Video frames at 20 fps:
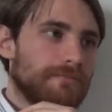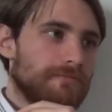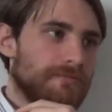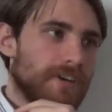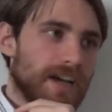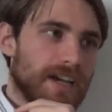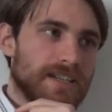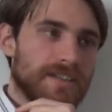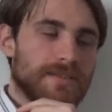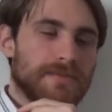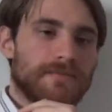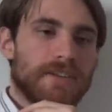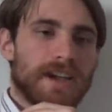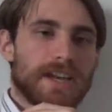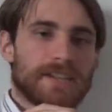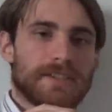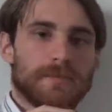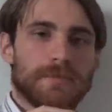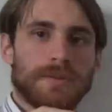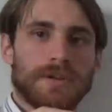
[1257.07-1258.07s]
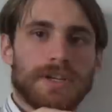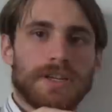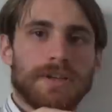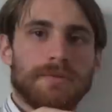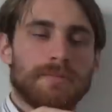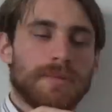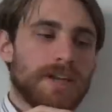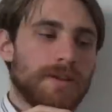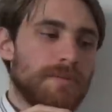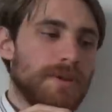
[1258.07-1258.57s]
Vines of
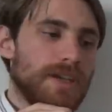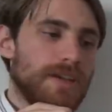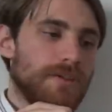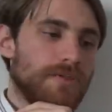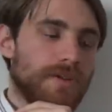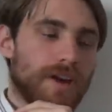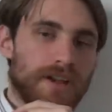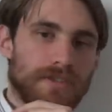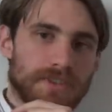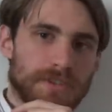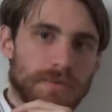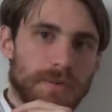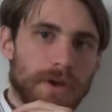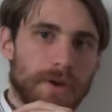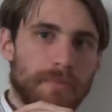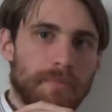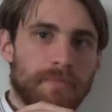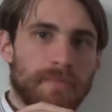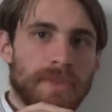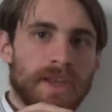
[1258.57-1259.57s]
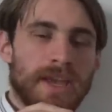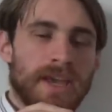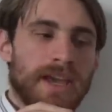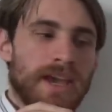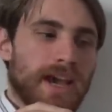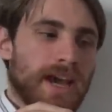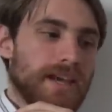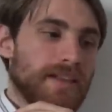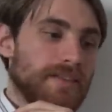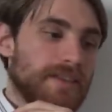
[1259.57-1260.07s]
Vastwood, maybe Groundswell,
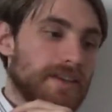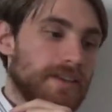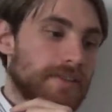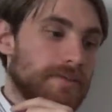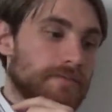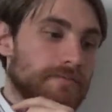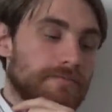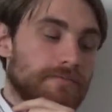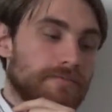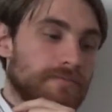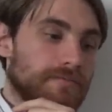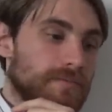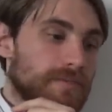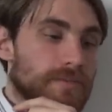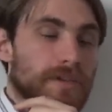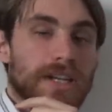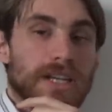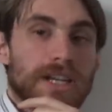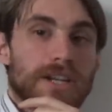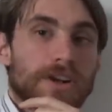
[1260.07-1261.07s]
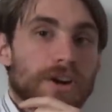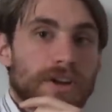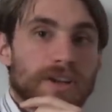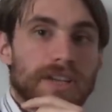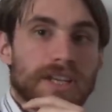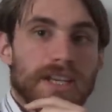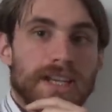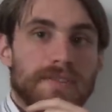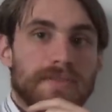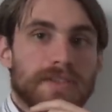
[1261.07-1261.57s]
and then any
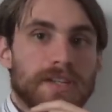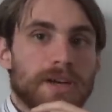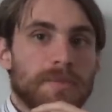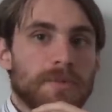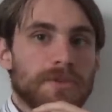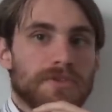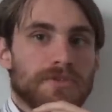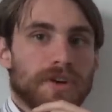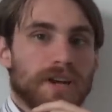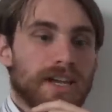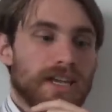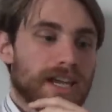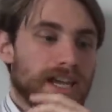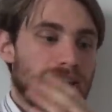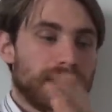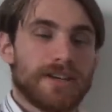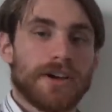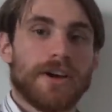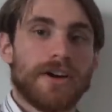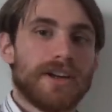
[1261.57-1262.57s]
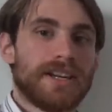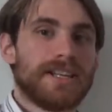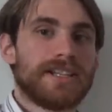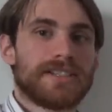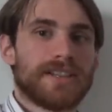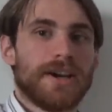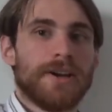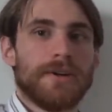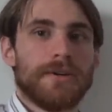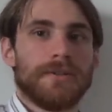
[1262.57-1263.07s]
card that gives double strike, and on
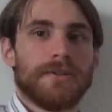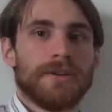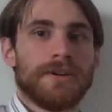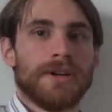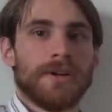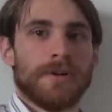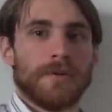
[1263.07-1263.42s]
its own,